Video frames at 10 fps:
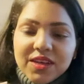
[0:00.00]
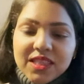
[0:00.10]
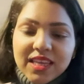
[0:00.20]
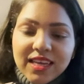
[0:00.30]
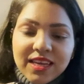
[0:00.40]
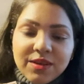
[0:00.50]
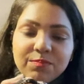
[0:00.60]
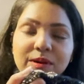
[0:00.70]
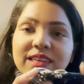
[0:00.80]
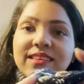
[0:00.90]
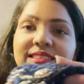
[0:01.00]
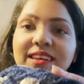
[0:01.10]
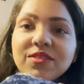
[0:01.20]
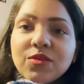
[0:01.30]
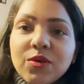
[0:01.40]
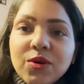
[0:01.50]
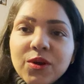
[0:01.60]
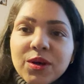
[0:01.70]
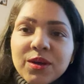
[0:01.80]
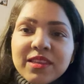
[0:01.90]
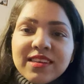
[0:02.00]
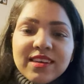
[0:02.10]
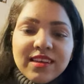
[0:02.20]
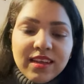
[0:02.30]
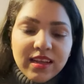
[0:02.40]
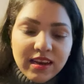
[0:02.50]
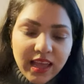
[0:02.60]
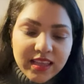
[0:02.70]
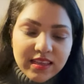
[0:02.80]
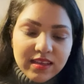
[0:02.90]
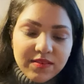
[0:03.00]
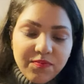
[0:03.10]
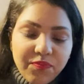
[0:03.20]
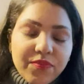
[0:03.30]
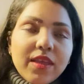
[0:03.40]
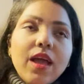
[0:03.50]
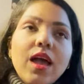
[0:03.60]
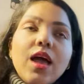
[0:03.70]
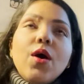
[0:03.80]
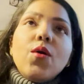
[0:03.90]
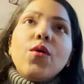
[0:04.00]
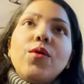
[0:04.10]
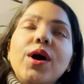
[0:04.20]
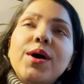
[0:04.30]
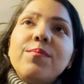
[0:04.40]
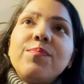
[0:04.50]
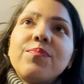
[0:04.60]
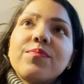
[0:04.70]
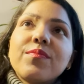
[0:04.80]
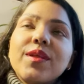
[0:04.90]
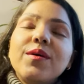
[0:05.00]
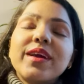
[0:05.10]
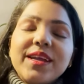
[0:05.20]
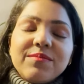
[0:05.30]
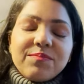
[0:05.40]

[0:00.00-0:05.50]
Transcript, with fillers: The buttons are so good. Like, okay.